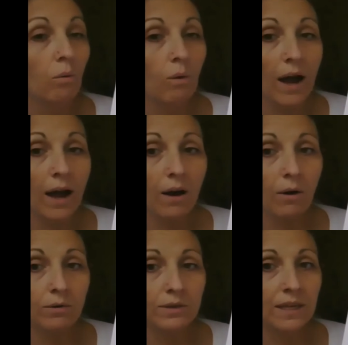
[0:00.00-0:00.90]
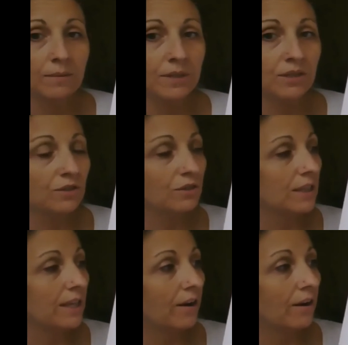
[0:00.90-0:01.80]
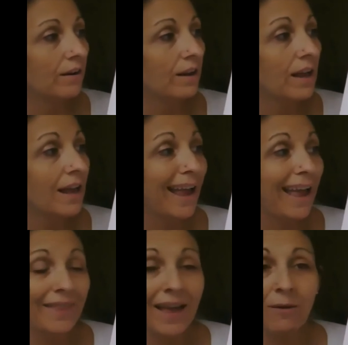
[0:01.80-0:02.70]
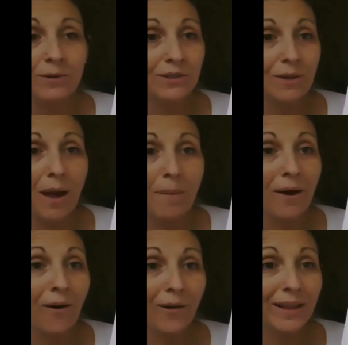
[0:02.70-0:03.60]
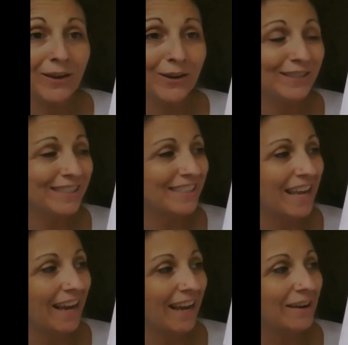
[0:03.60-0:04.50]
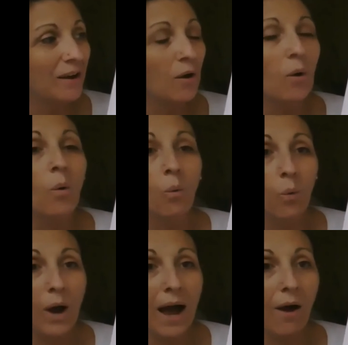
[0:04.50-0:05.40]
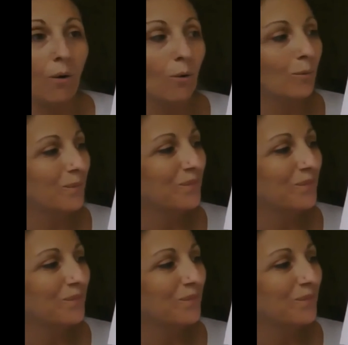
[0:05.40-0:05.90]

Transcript: Wow, said Mr. Slinger, and that was about all he could say. Wow.